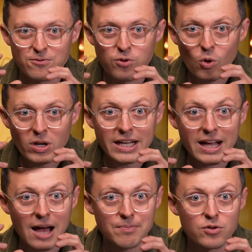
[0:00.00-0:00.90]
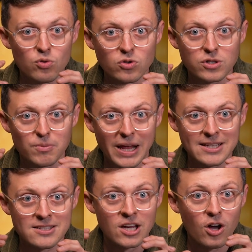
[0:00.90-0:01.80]
folding up the rotor
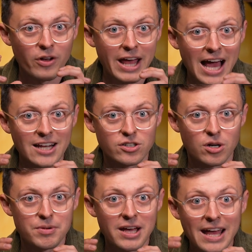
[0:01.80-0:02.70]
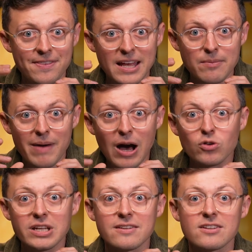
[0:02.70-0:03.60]
blades on a helicopter and then
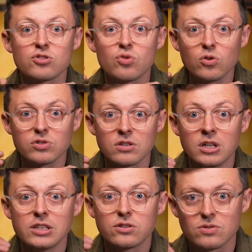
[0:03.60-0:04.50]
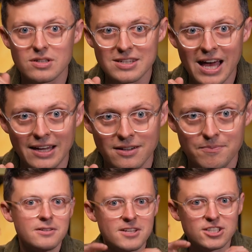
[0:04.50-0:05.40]
mounting this rotor to the side.
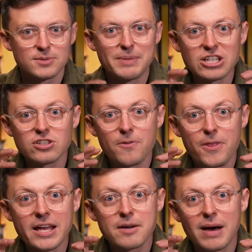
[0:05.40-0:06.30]
The special thing